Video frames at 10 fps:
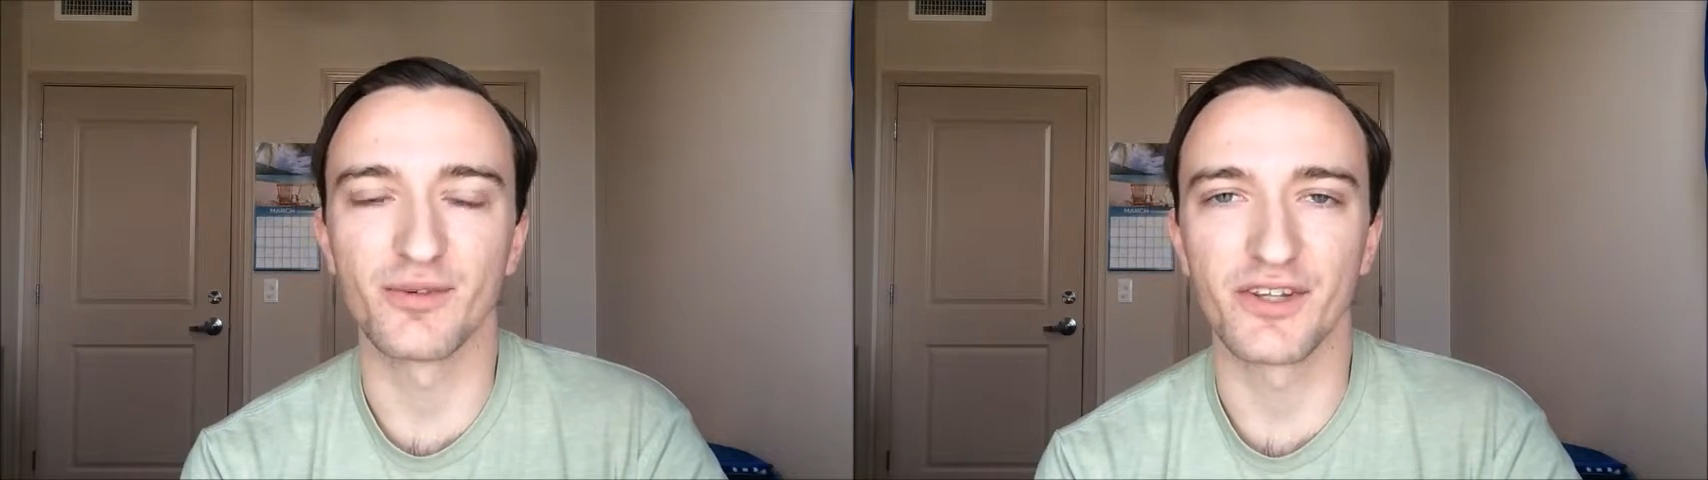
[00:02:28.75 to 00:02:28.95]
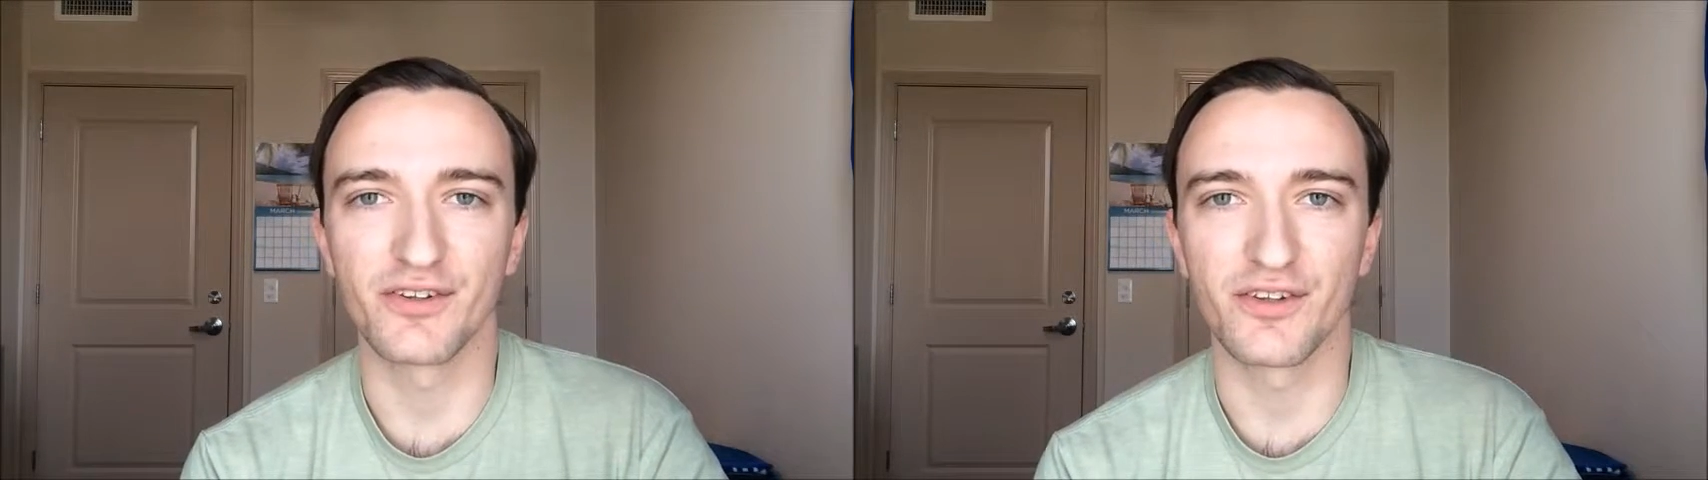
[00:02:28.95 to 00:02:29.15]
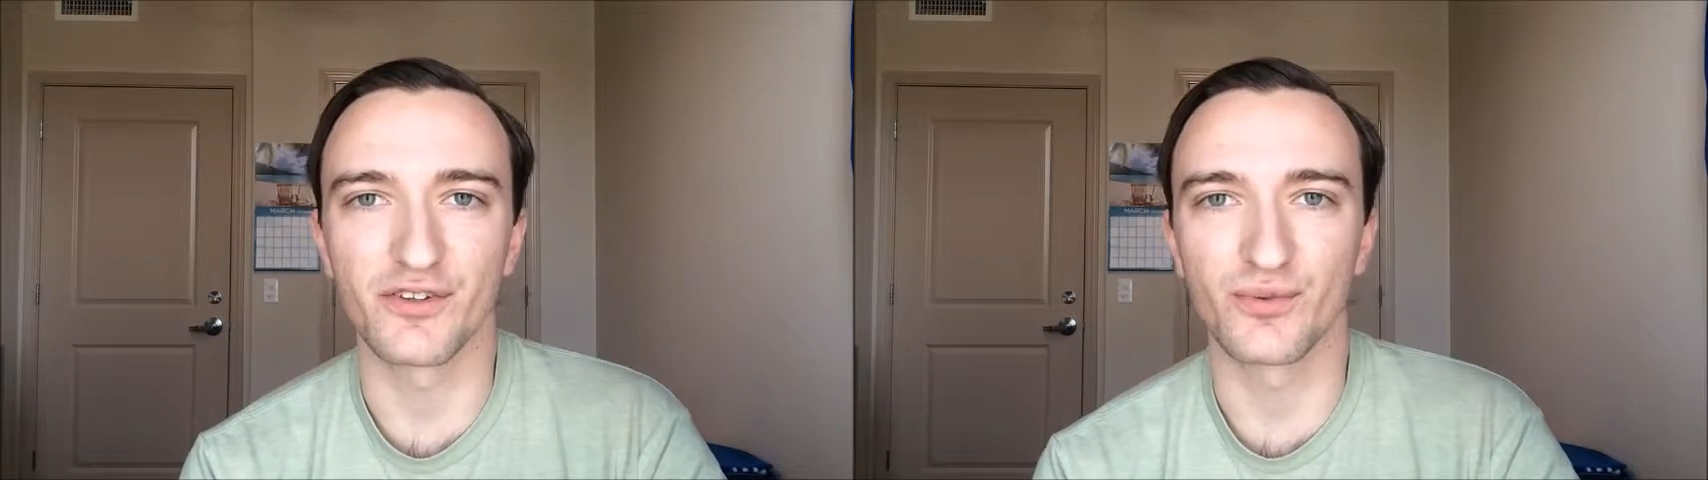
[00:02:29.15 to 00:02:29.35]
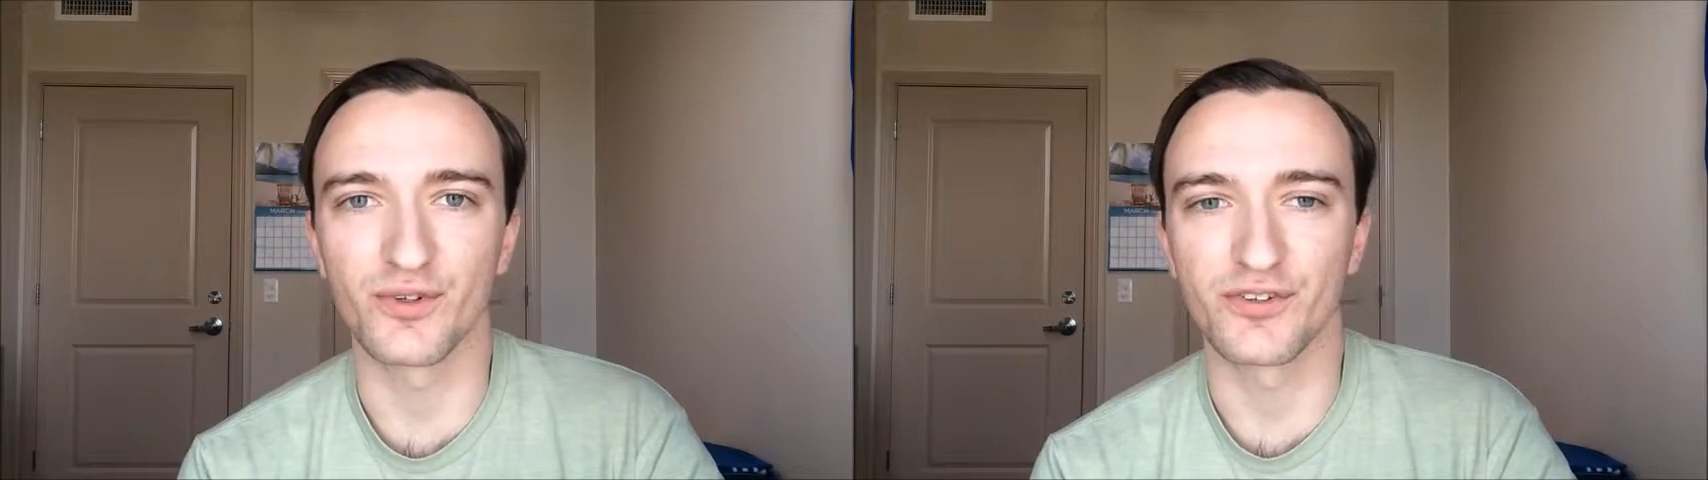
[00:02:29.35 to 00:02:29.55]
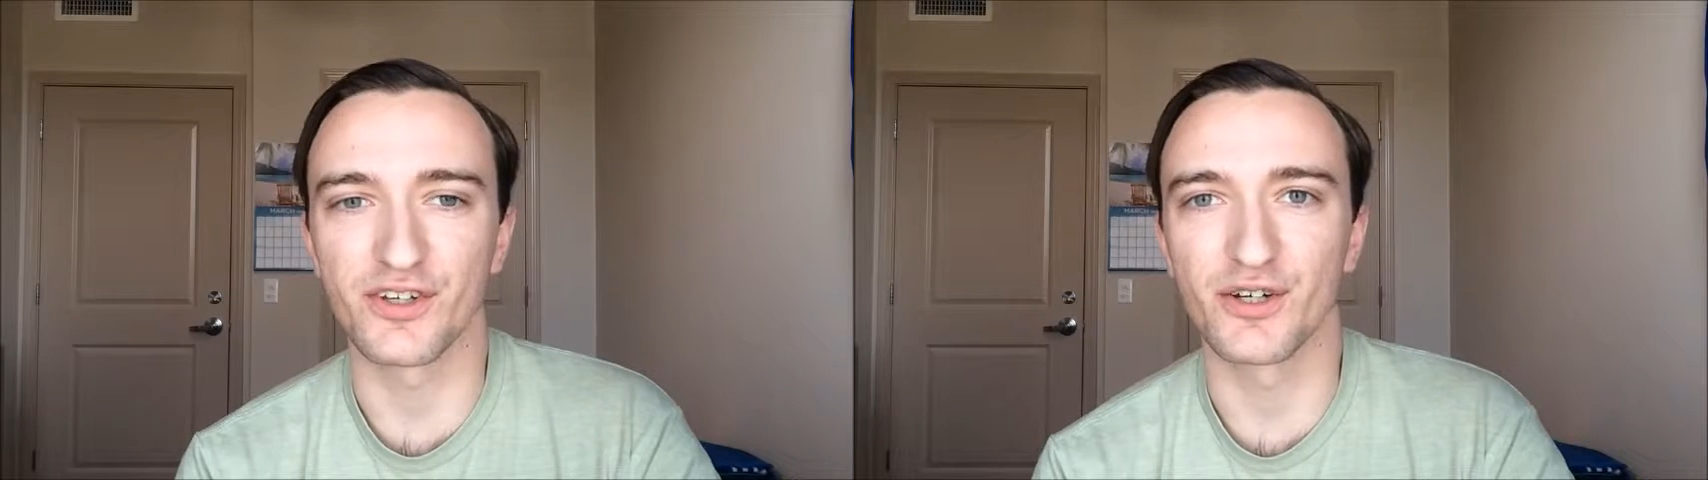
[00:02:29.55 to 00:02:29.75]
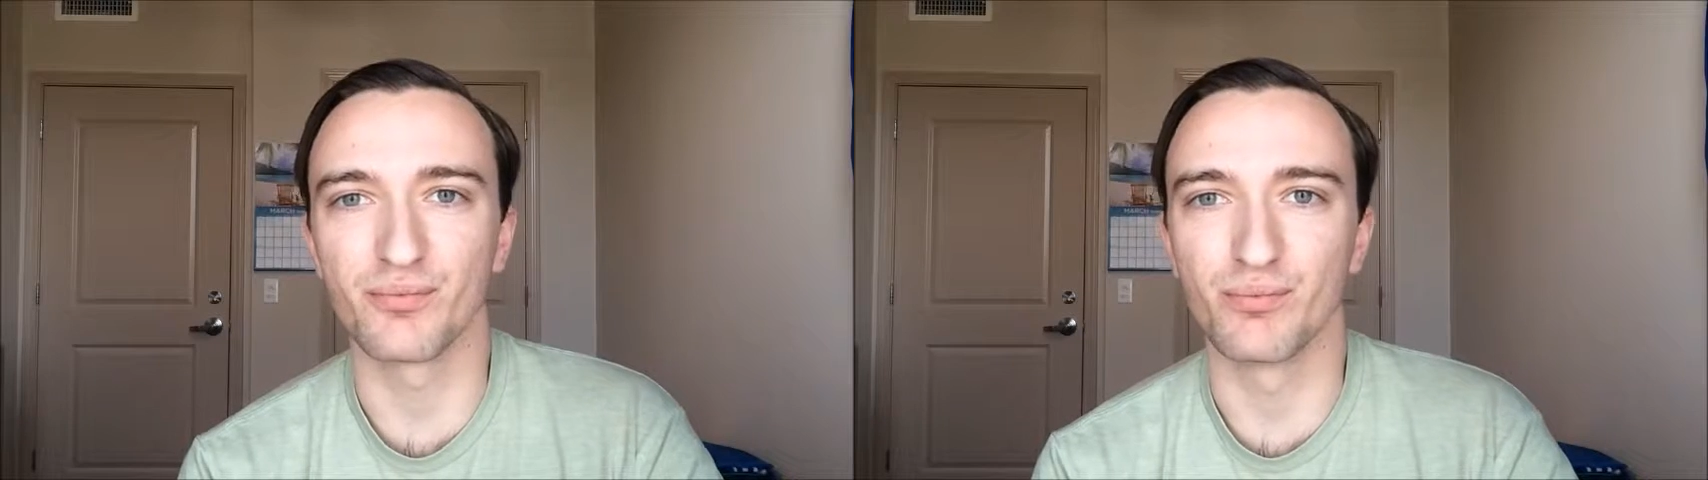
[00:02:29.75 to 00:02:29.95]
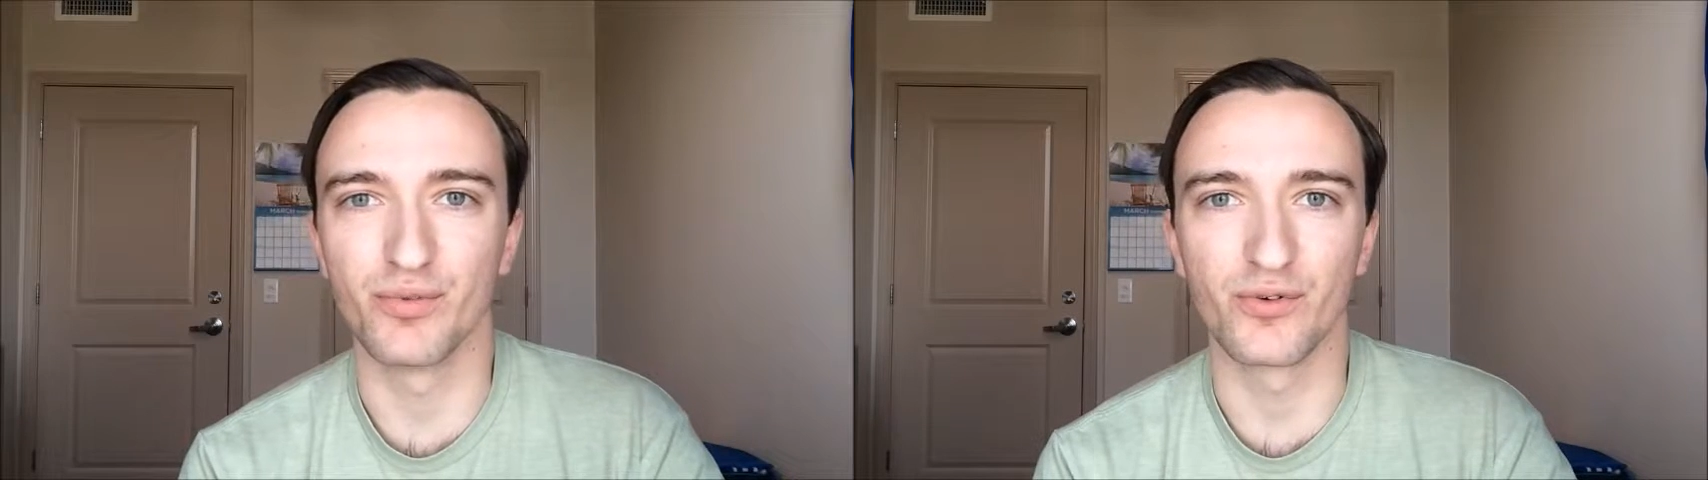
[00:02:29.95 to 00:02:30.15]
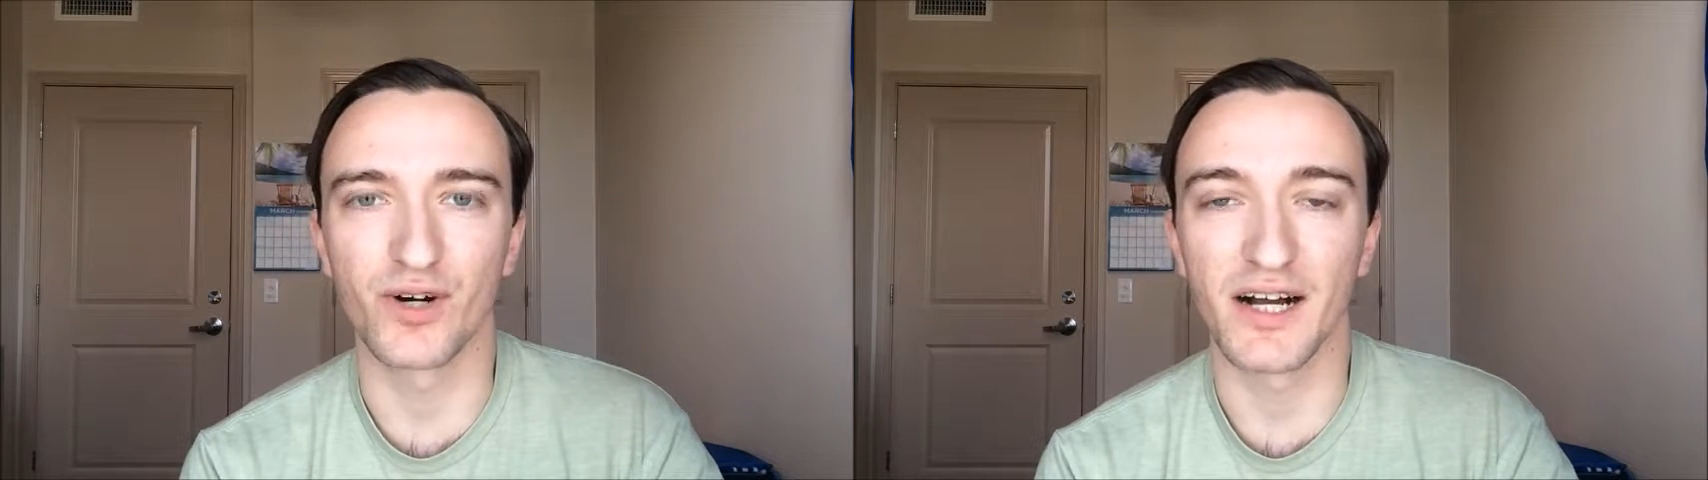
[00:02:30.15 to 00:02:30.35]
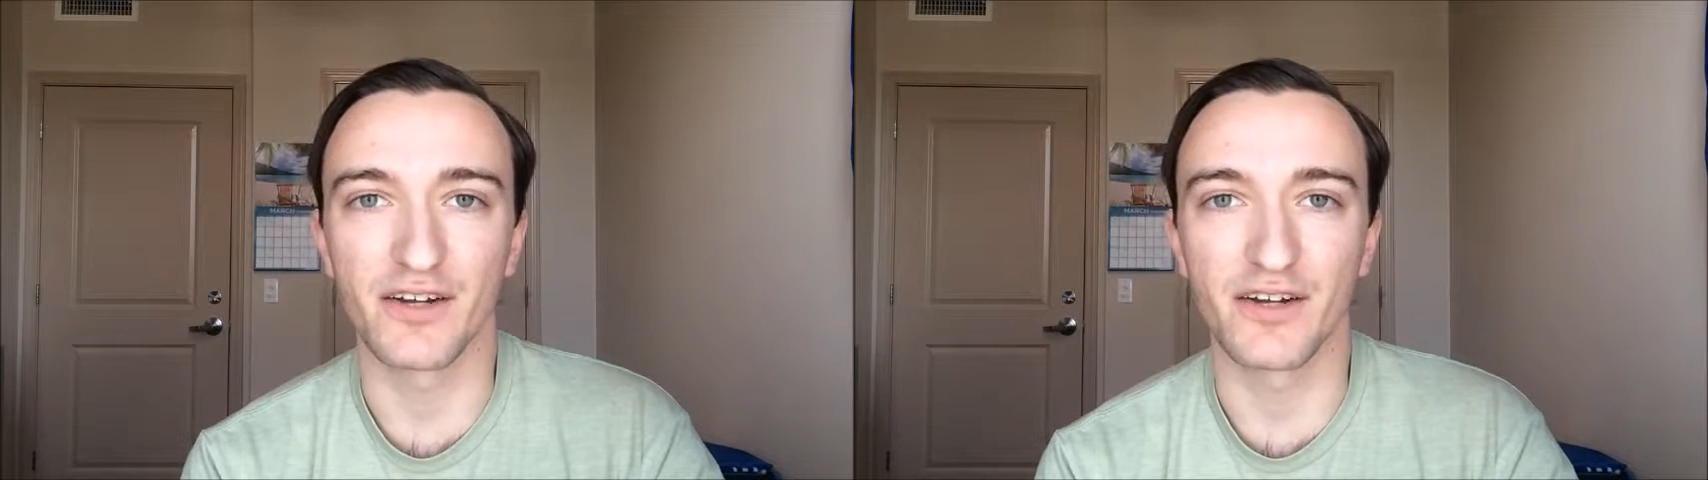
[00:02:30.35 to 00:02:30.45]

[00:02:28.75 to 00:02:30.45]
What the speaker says: but this was before